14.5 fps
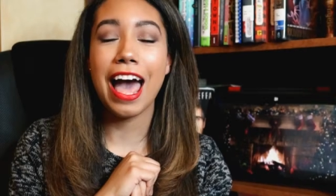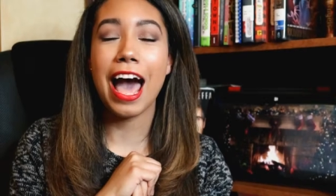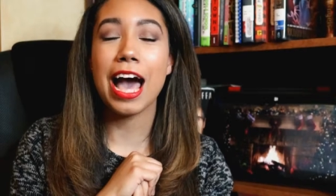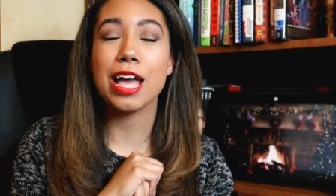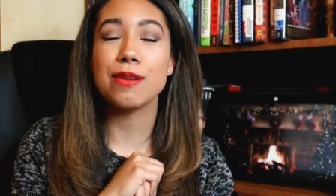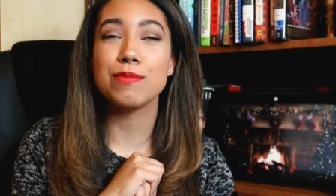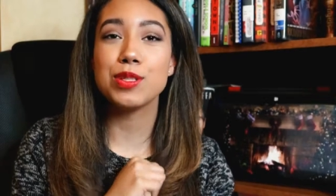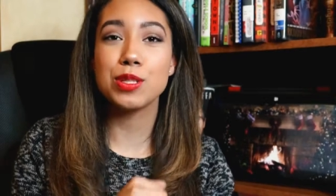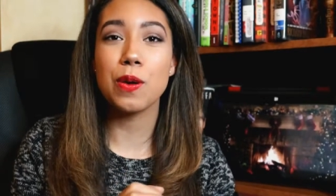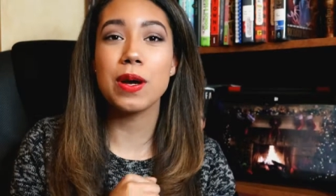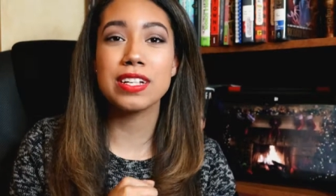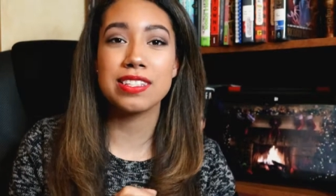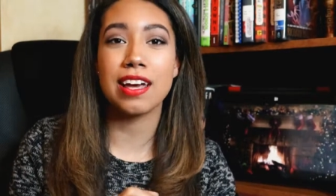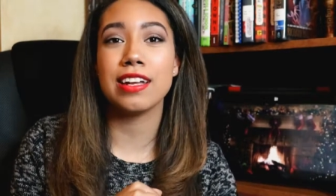I am so
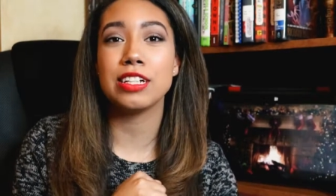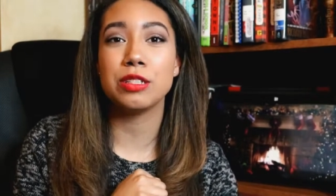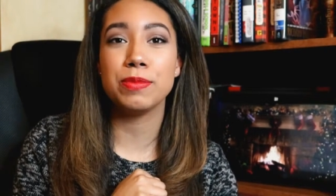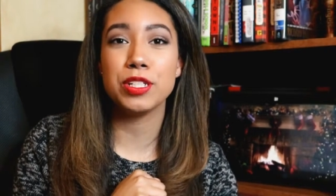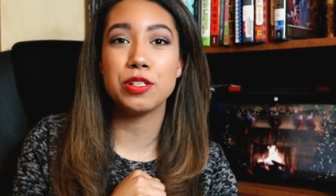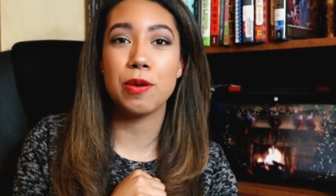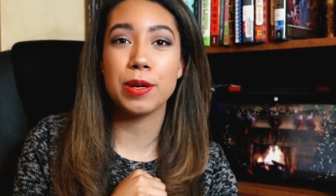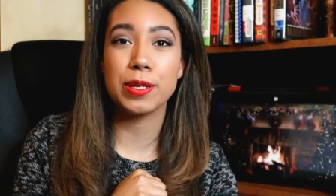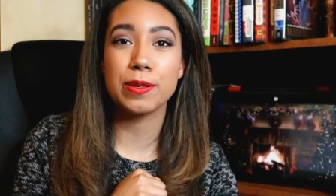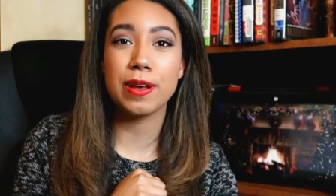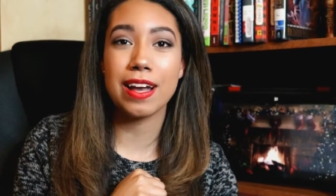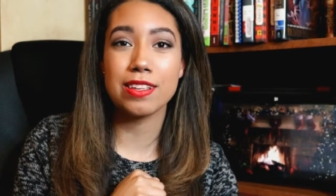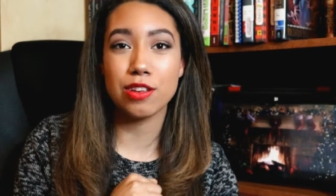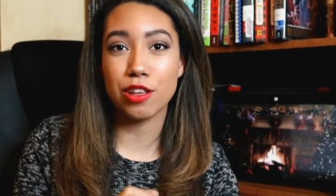excited to be showing you
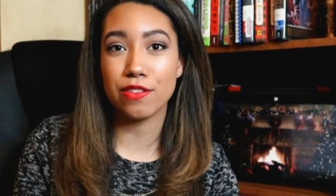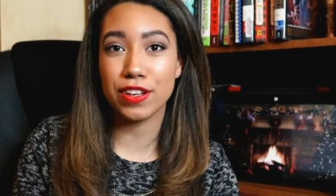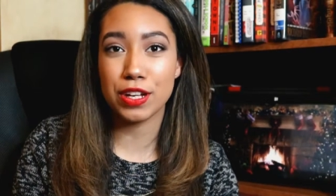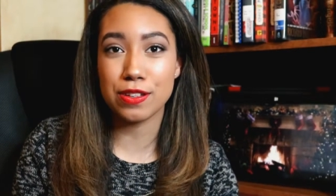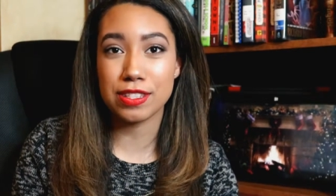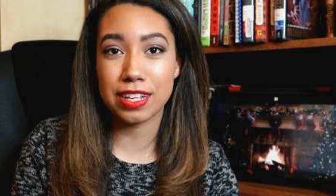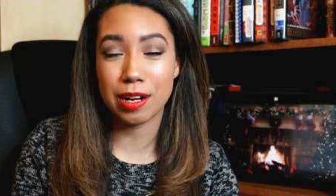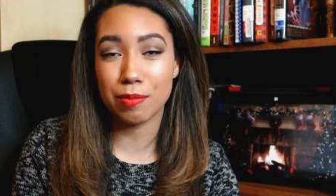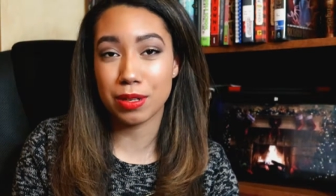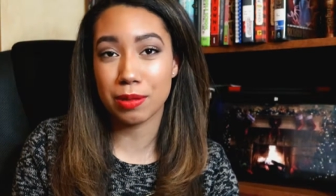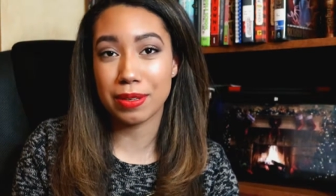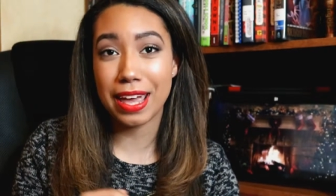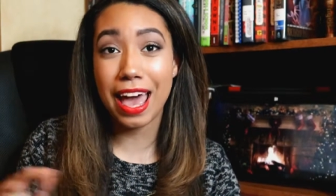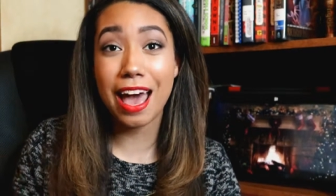guys all the videos that I'm
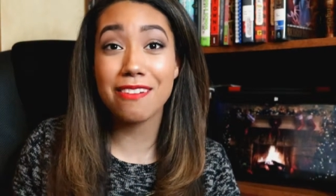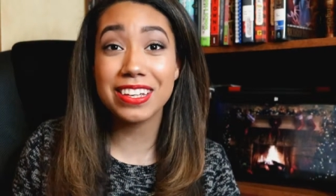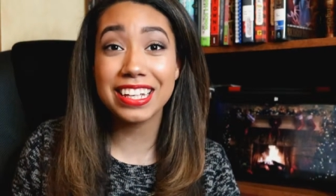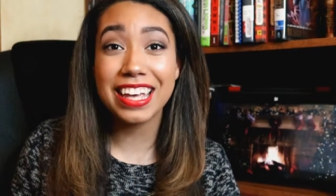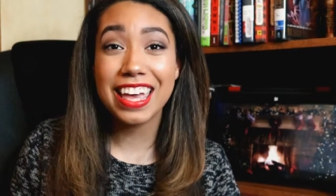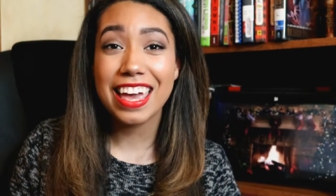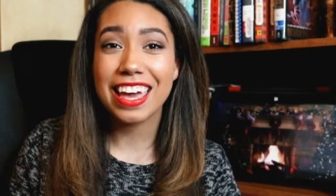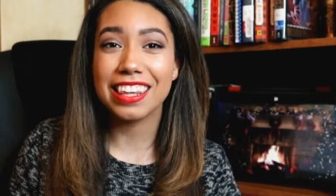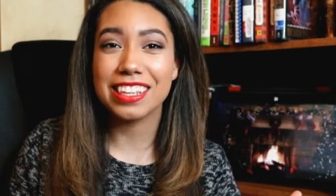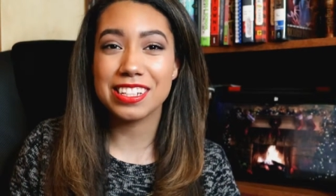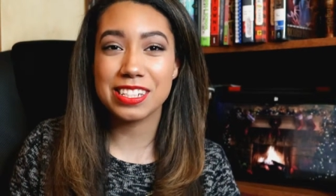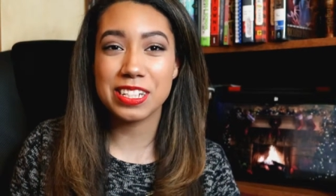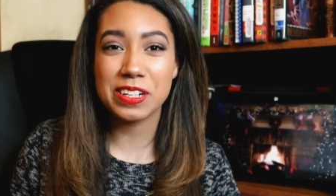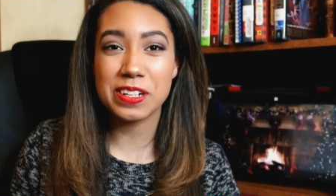going to be having in the
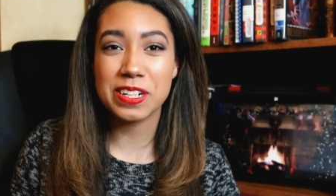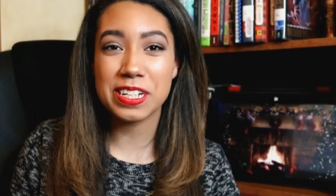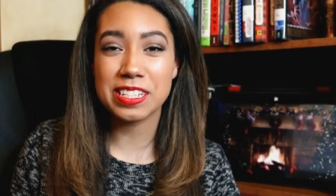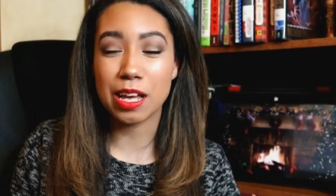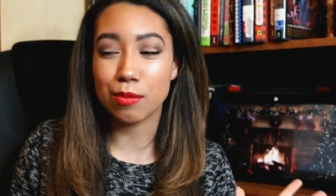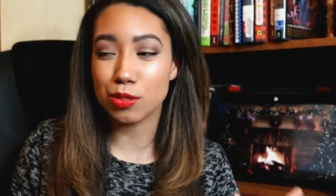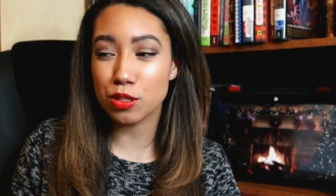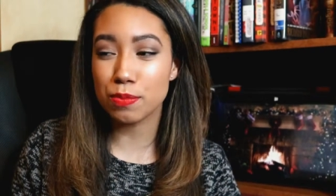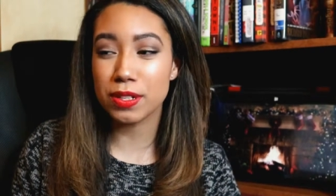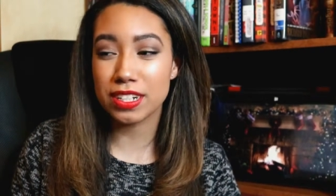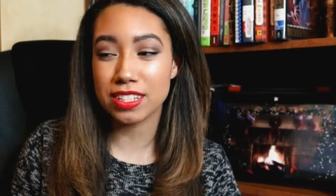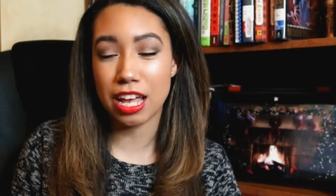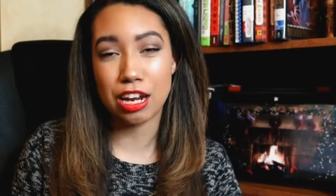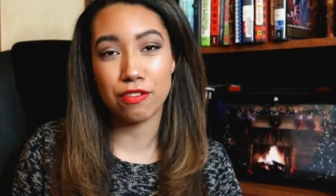series. I'm super
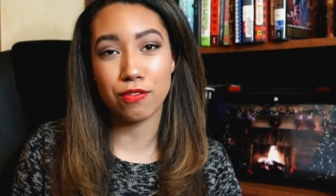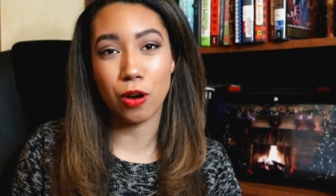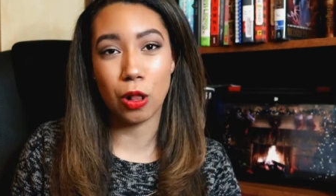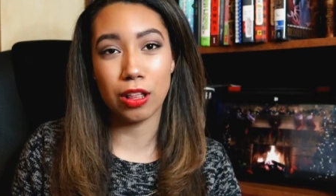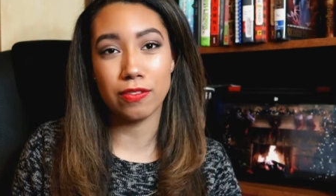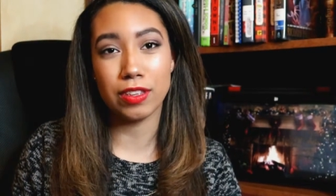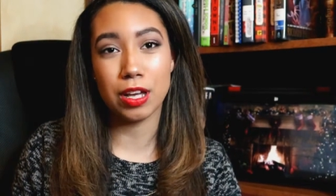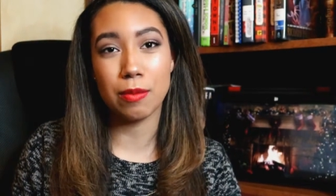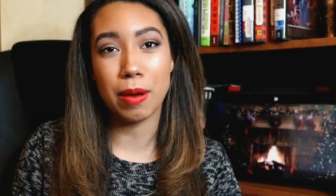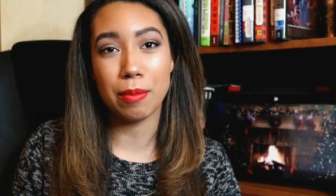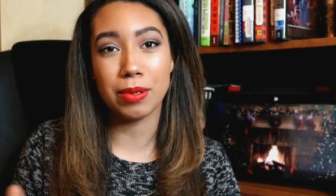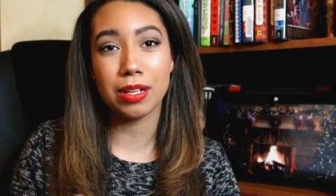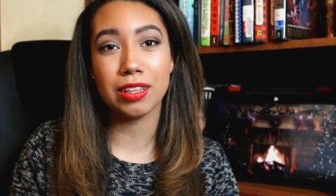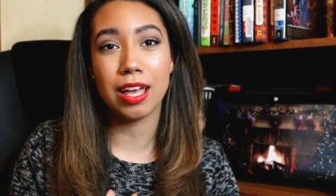excited for all of them.
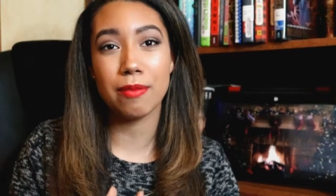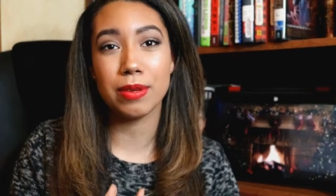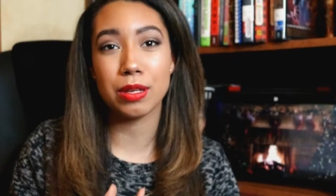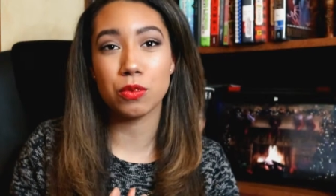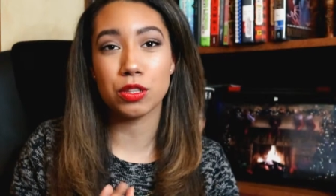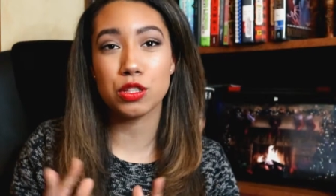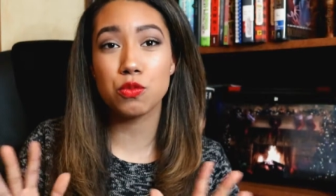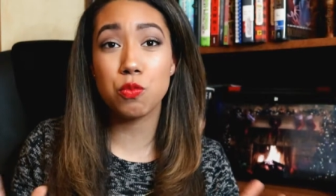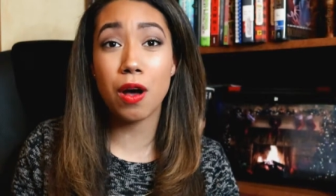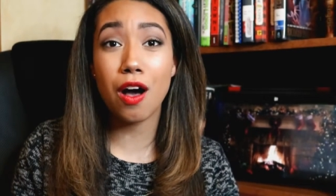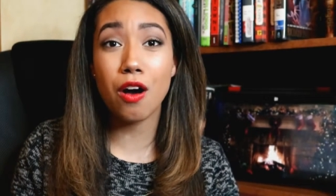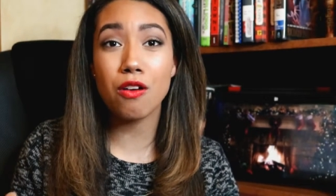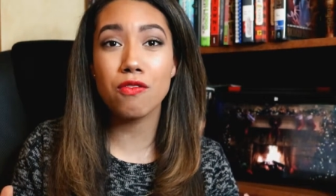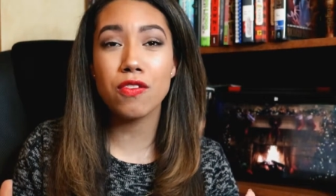I'm collabing with
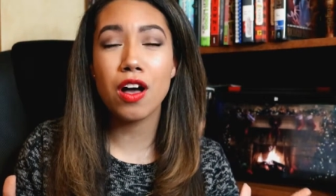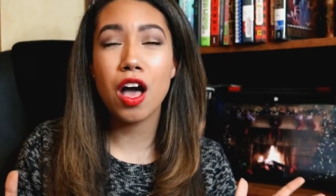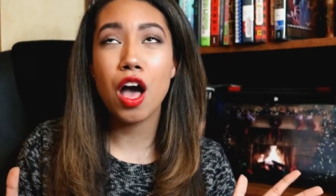12